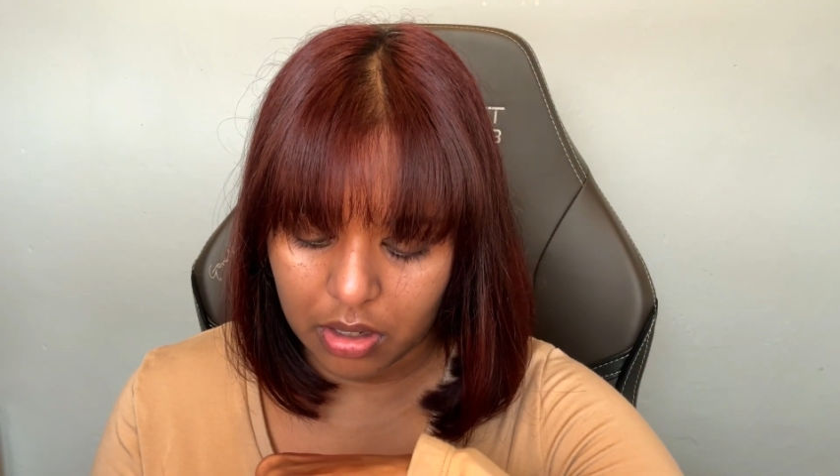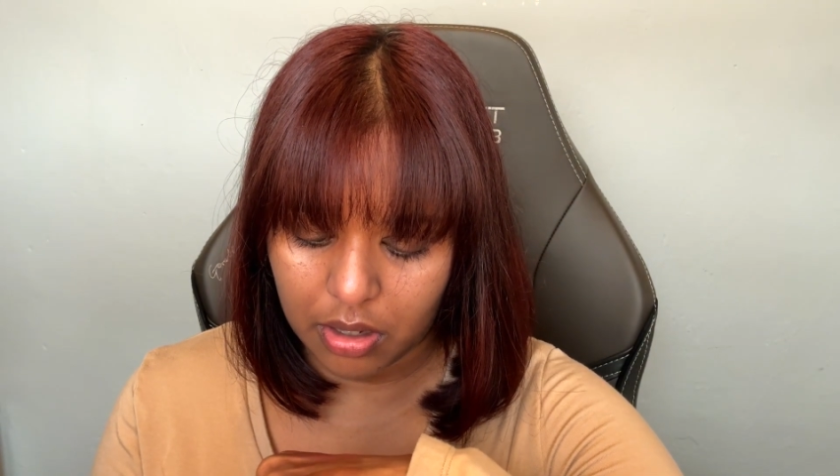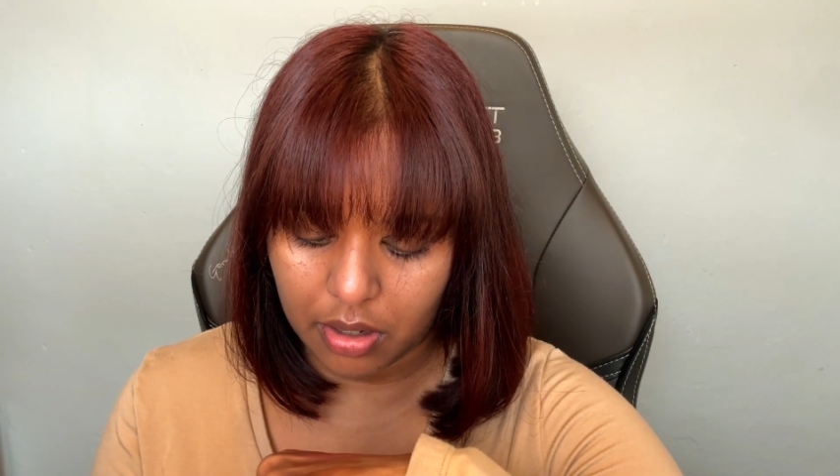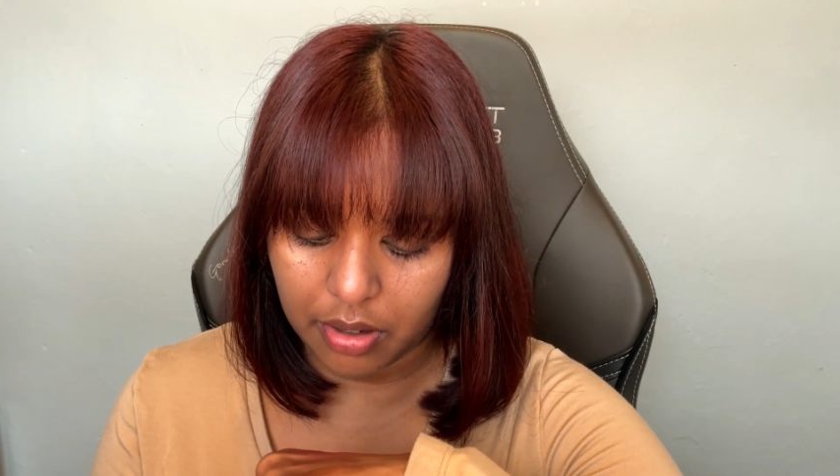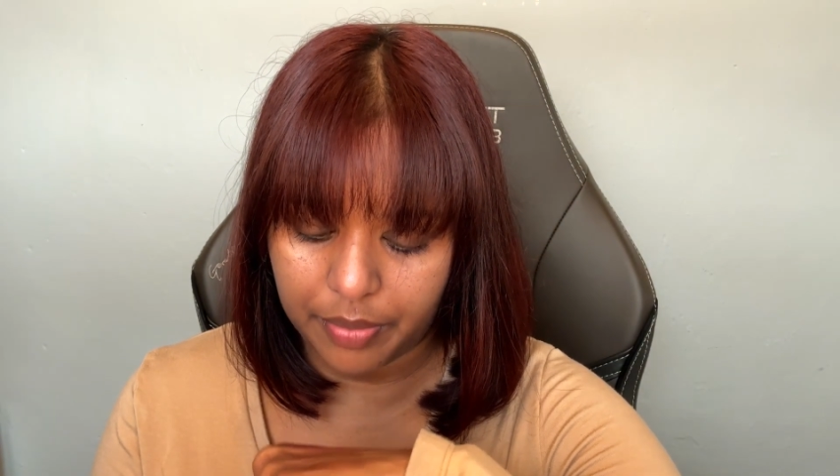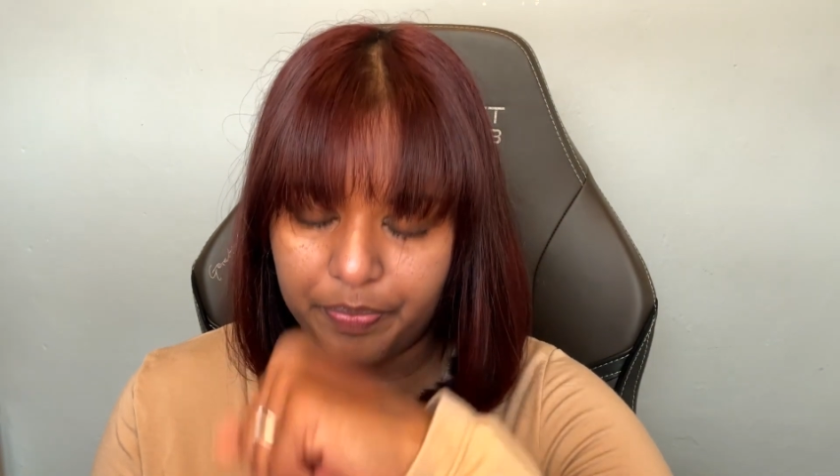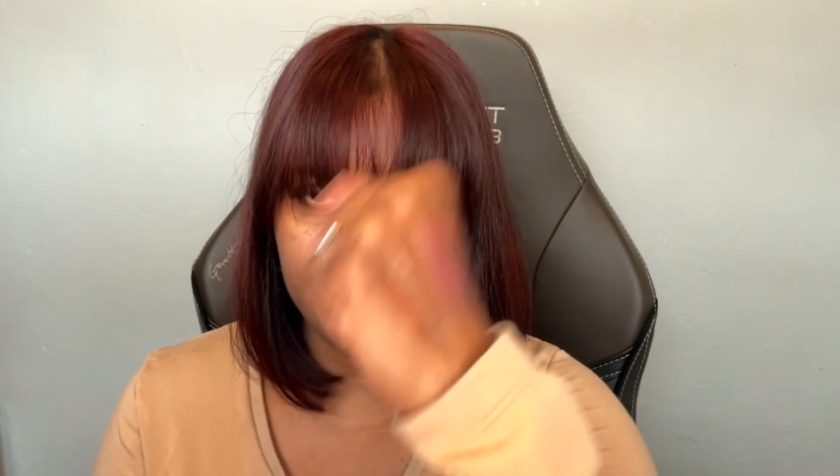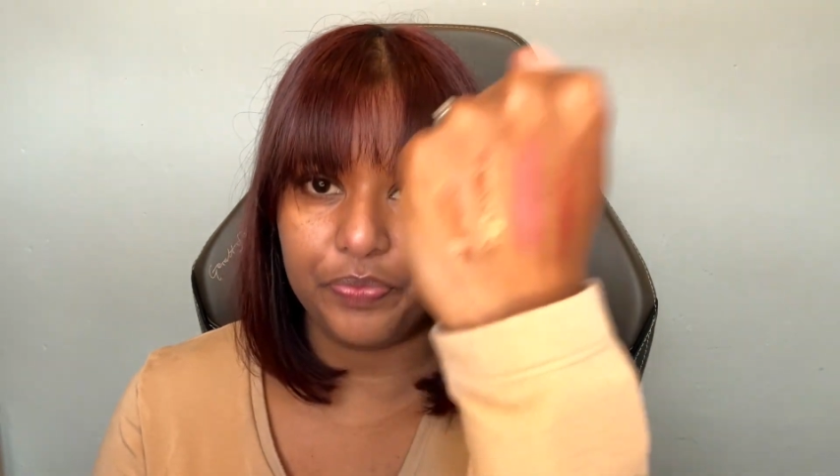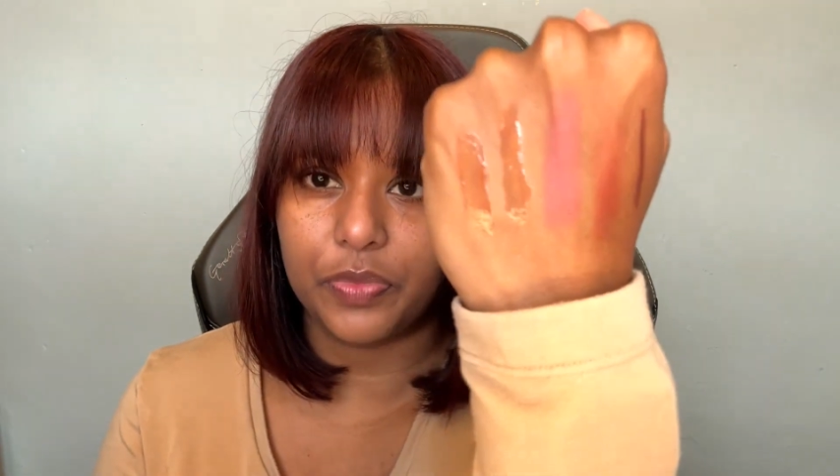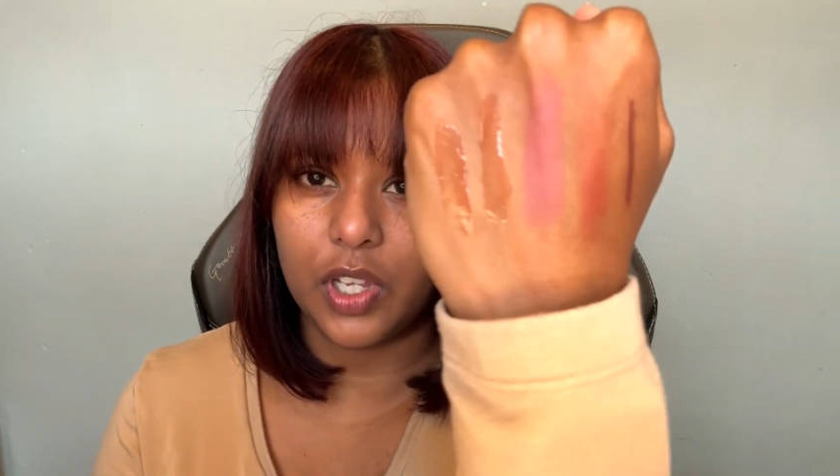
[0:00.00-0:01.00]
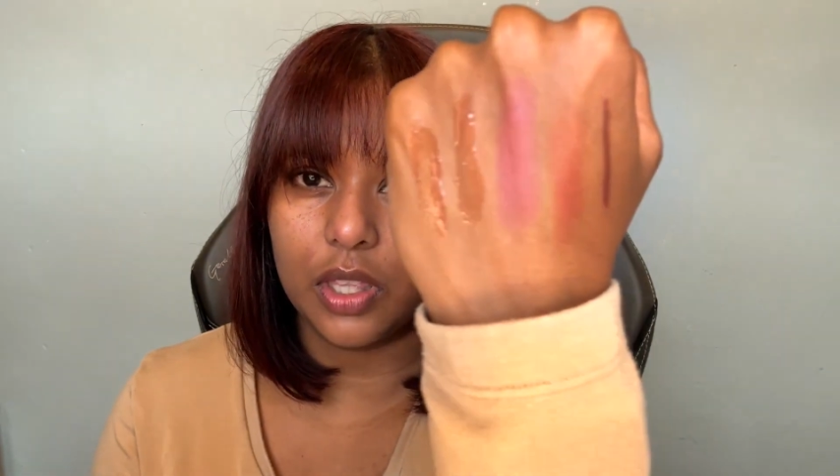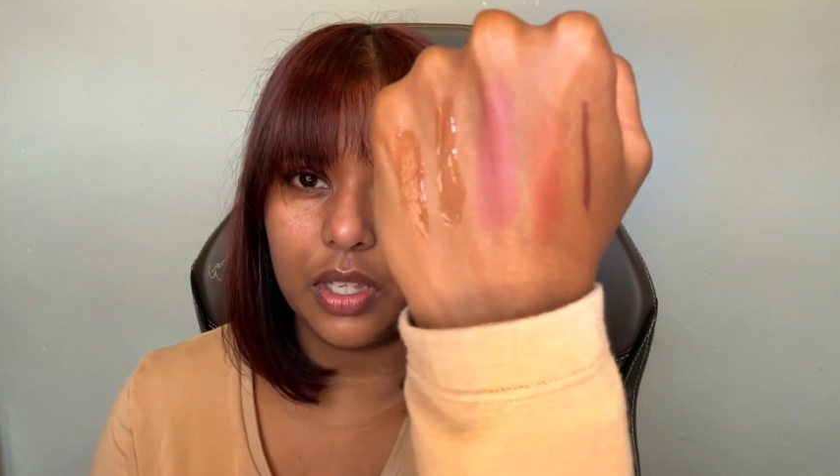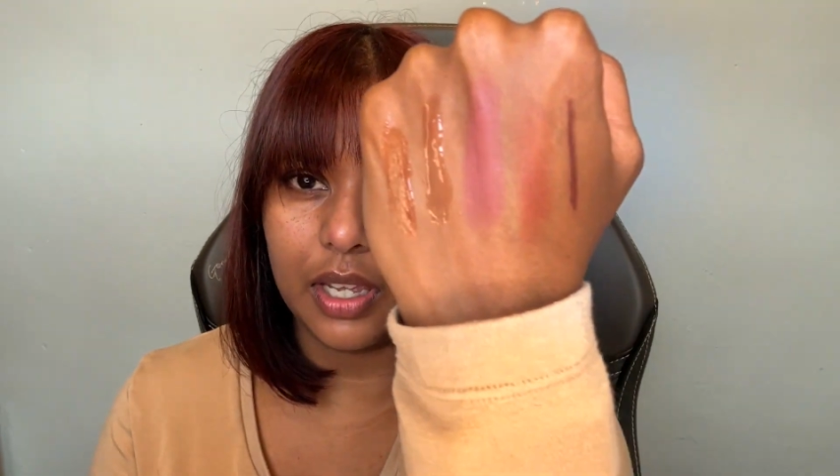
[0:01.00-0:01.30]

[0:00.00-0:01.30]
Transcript: The